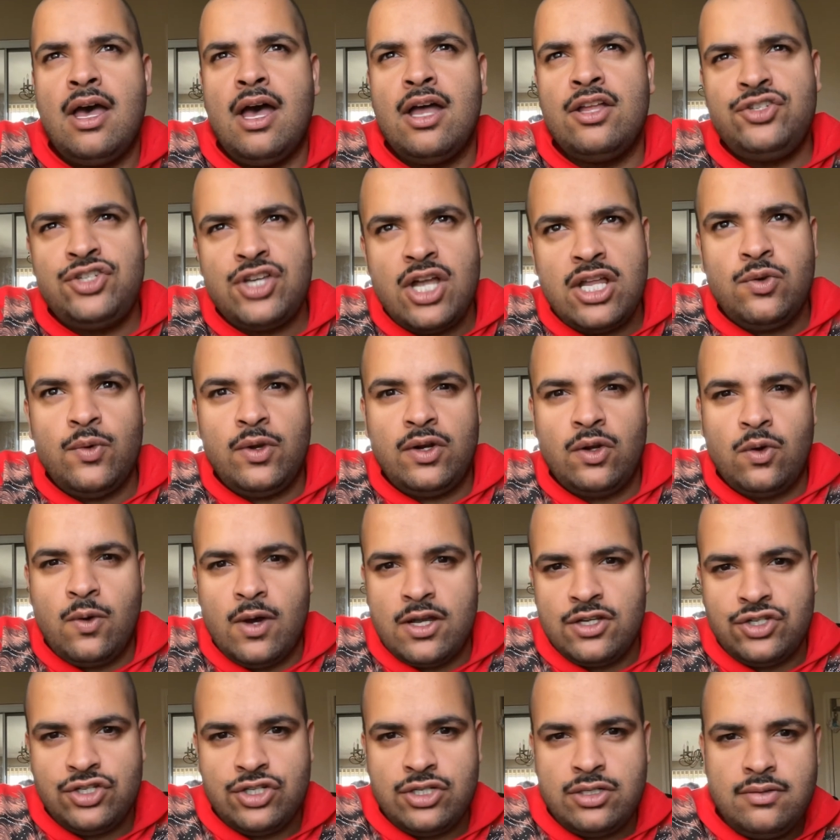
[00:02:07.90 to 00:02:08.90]
Genuine
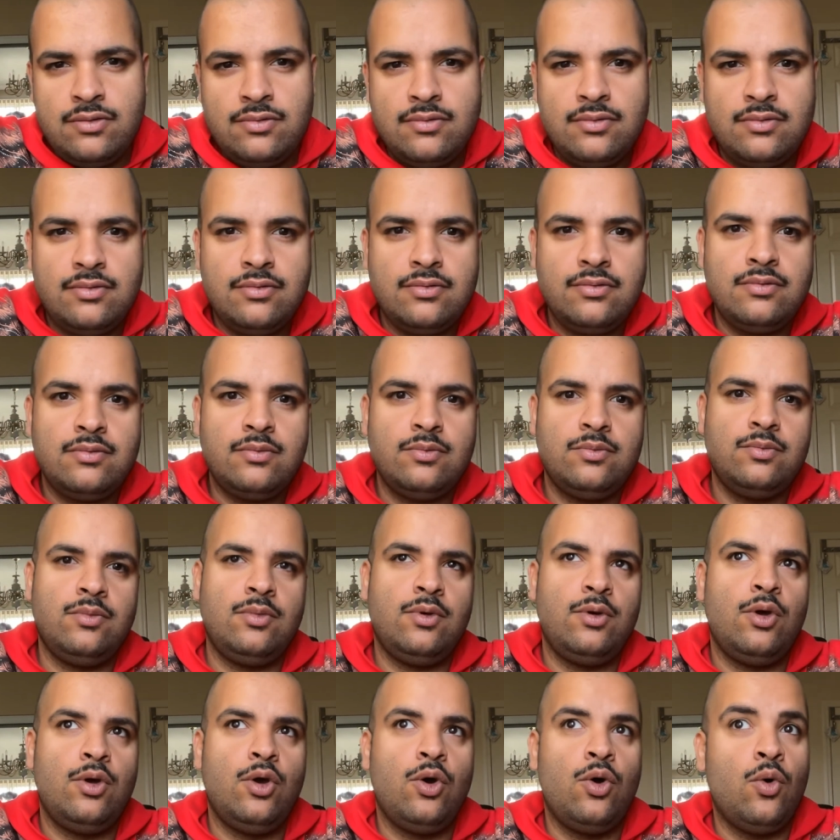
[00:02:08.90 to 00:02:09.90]
question.
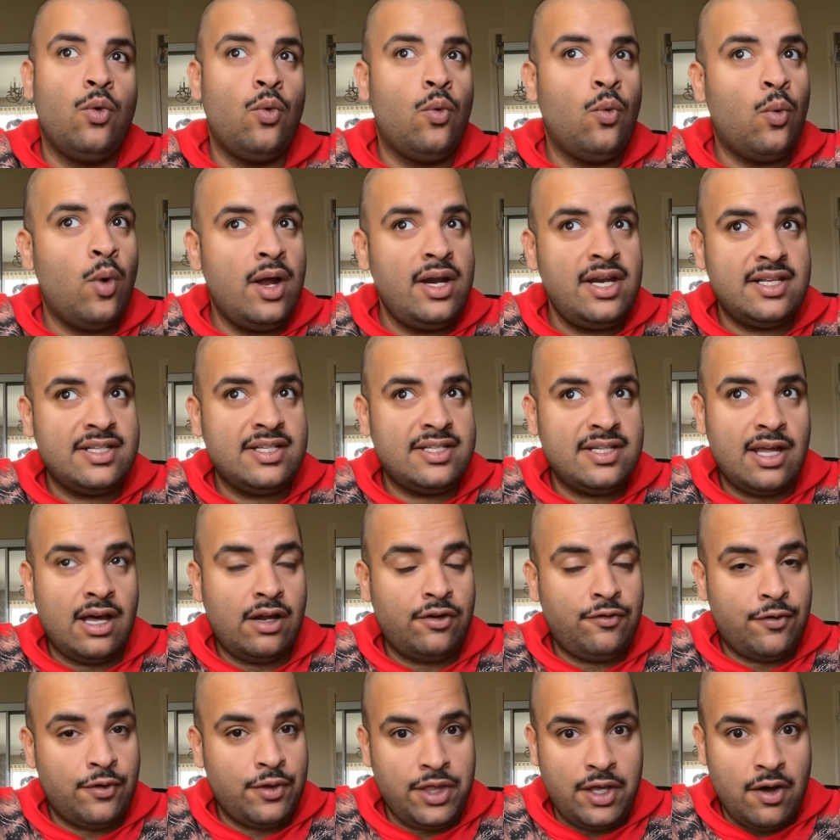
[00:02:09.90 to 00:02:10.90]
One is not
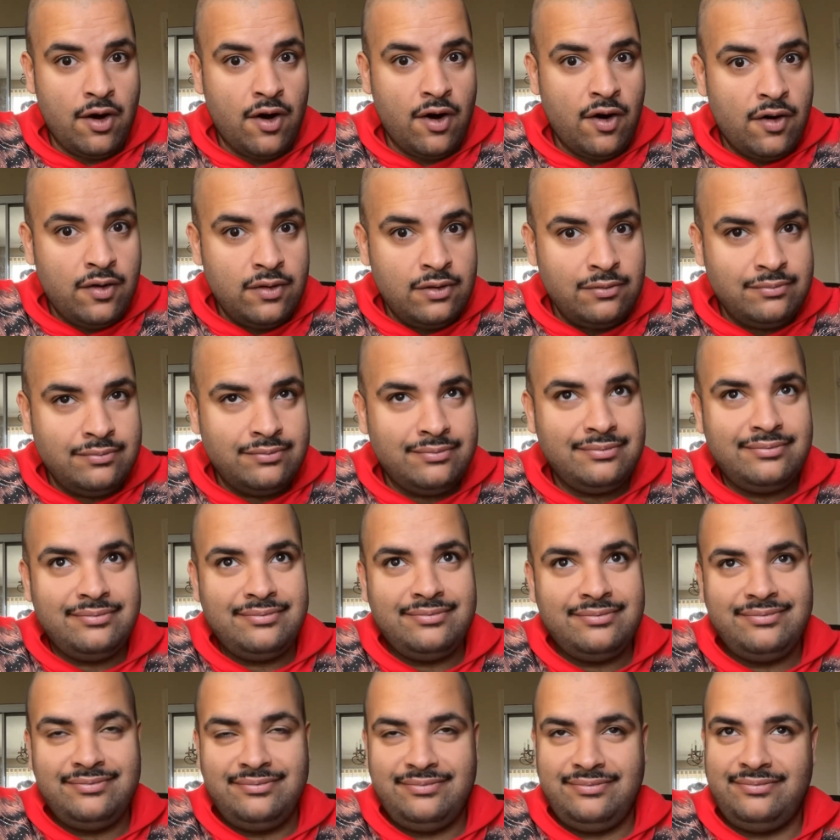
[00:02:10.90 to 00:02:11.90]
for the all.
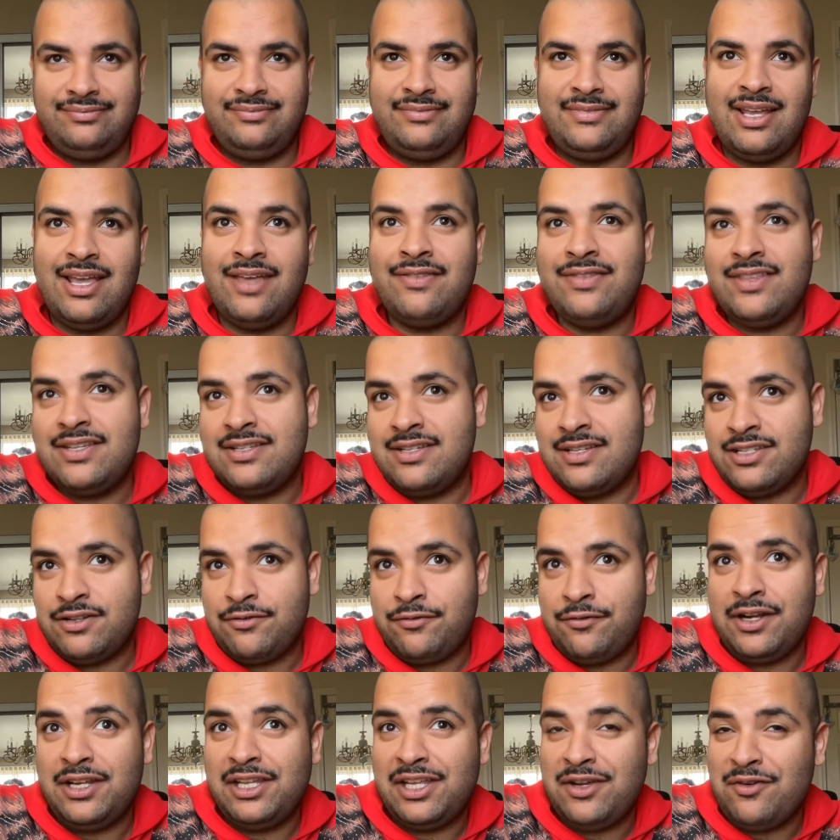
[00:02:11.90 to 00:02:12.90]
And this is a
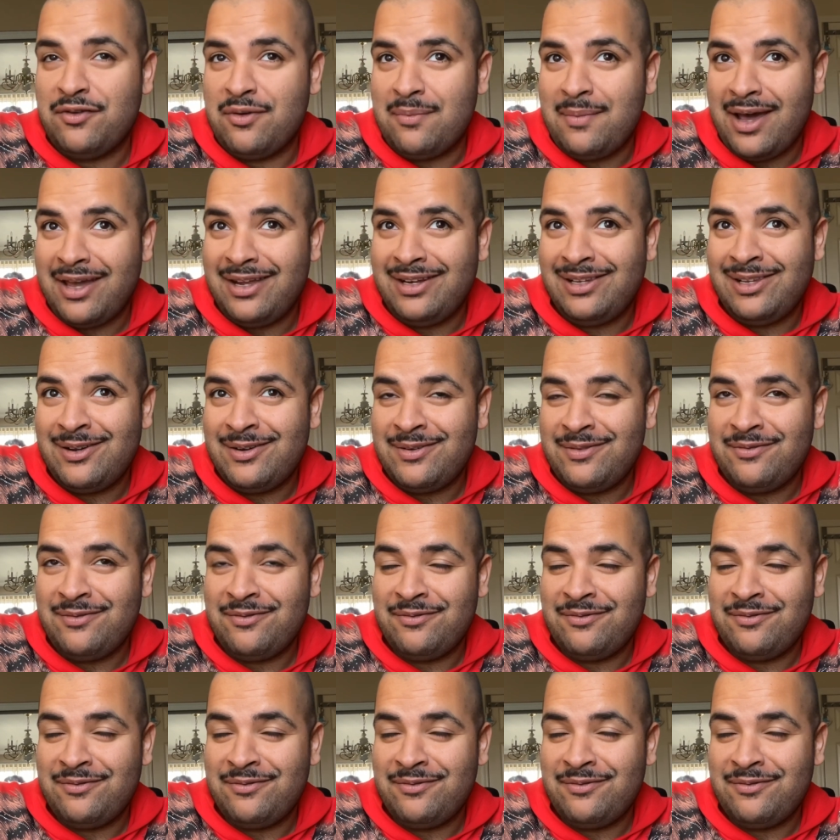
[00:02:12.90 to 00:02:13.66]
friendly reminder.